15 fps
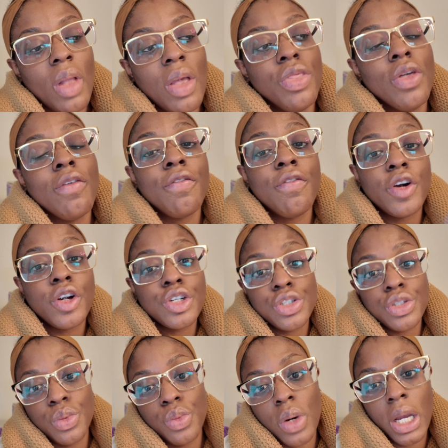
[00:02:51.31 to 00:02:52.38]
The
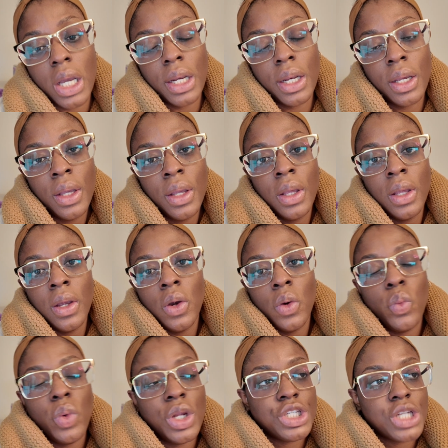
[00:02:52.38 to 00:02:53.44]
first one,
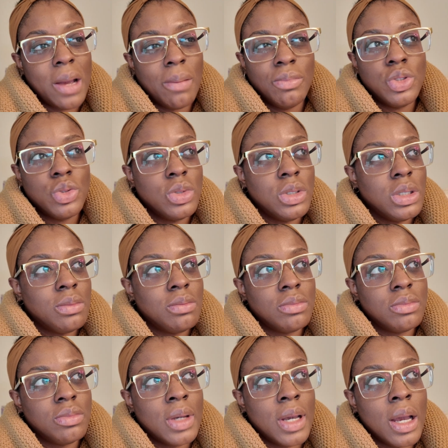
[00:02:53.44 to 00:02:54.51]
which I'm
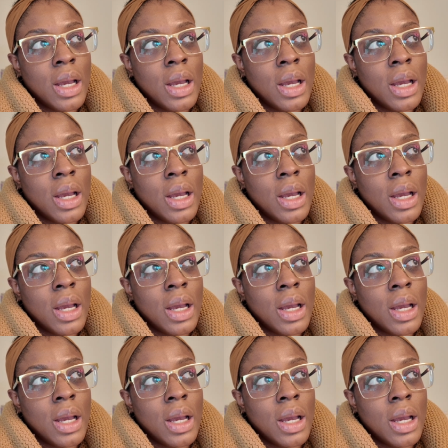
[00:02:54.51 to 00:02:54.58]
doing,